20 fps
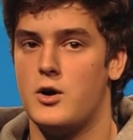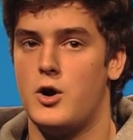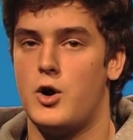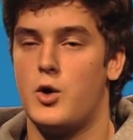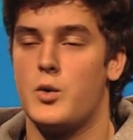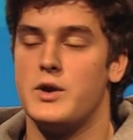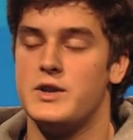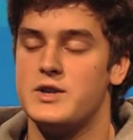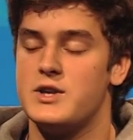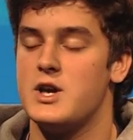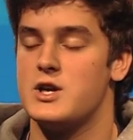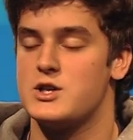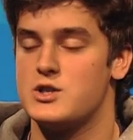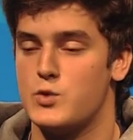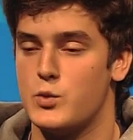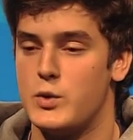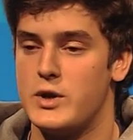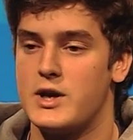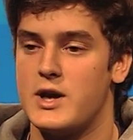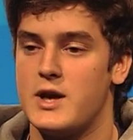orientation
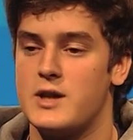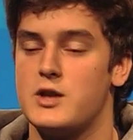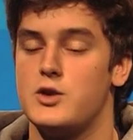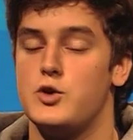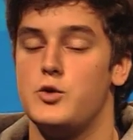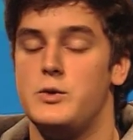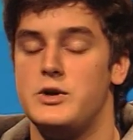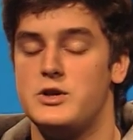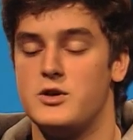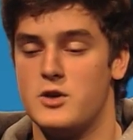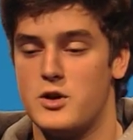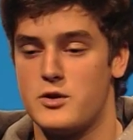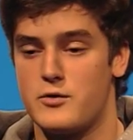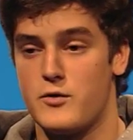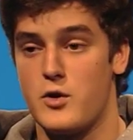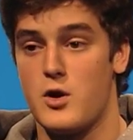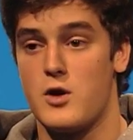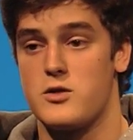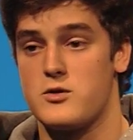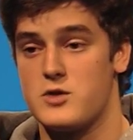weekend and you meet a lot
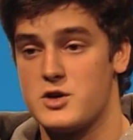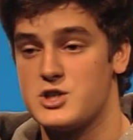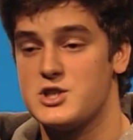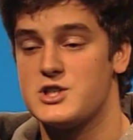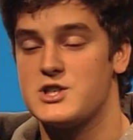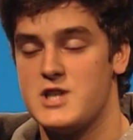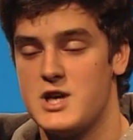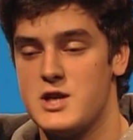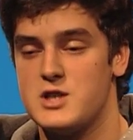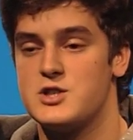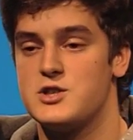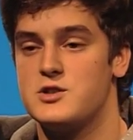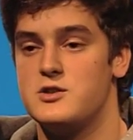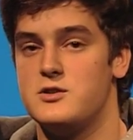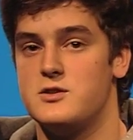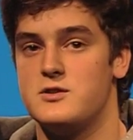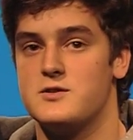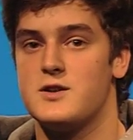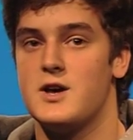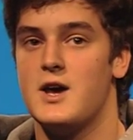of other exchange
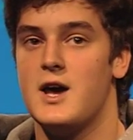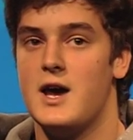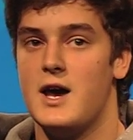students,